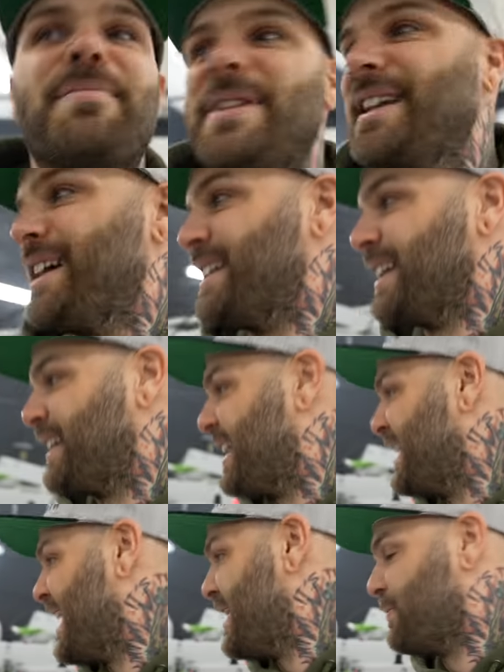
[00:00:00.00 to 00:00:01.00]
mean, I did
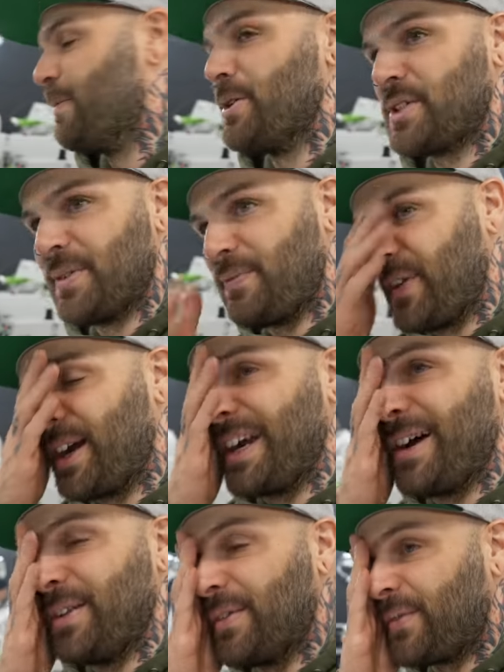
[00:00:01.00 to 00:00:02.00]
kind of have most of it figured
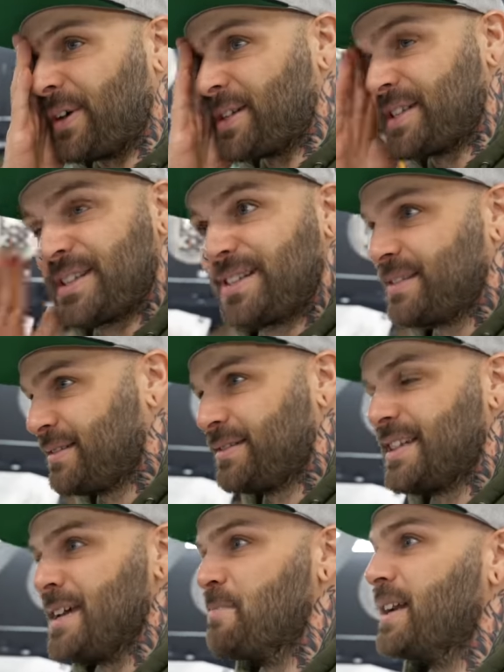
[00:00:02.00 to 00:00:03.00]
out in the first
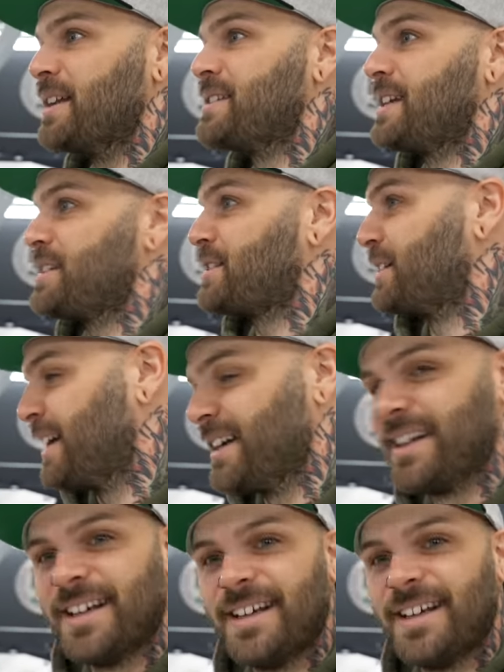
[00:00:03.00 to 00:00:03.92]
10 minutes yesterday.